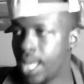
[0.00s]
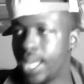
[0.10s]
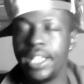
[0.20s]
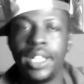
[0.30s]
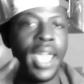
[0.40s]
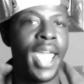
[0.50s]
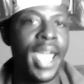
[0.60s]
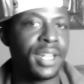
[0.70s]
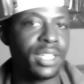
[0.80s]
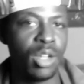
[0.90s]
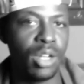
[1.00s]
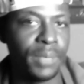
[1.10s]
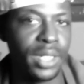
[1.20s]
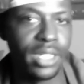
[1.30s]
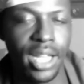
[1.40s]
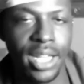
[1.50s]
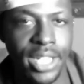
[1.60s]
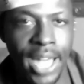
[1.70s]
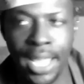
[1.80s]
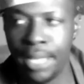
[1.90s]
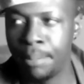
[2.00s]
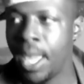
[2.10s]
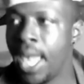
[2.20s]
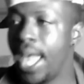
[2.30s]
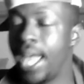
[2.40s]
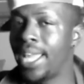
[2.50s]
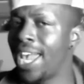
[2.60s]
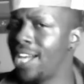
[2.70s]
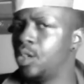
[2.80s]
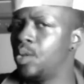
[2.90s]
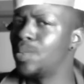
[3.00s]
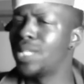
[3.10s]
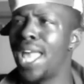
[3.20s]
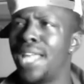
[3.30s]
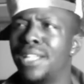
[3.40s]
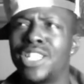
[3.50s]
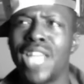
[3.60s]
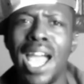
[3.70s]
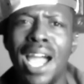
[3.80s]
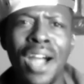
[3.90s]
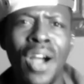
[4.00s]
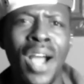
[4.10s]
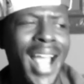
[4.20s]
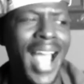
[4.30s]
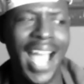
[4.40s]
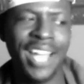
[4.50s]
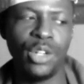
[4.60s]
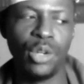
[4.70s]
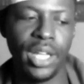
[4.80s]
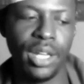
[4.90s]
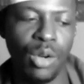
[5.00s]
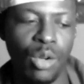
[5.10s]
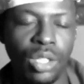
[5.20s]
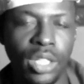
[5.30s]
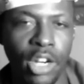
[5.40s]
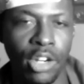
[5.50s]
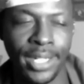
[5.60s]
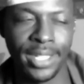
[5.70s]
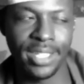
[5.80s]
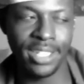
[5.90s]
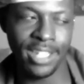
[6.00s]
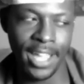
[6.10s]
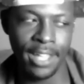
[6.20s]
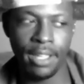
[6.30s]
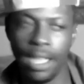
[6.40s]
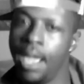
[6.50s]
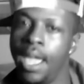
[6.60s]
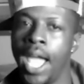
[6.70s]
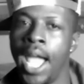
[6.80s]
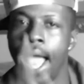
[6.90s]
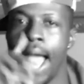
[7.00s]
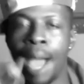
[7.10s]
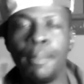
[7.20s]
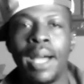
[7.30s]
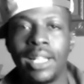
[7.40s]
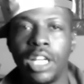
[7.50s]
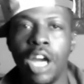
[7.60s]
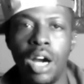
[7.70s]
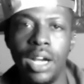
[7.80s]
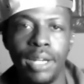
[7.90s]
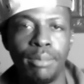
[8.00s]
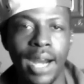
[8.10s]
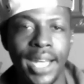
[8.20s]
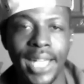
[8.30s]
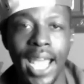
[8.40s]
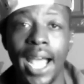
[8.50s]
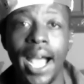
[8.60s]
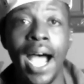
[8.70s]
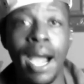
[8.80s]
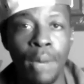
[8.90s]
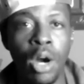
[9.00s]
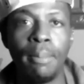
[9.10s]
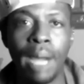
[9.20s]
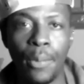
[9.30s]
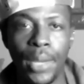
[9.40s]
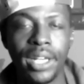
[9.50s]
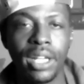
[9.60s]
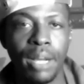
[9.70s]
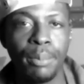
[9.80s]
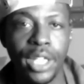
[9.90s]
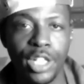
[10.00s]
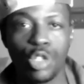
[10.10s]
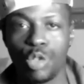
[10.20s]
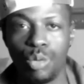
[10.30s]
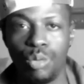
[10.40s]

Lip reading: And then Hannah told him the judge's name. And Catherine was like, child, I know that old dirty snake. I'm about to call him right now. I'm on my way to come get you.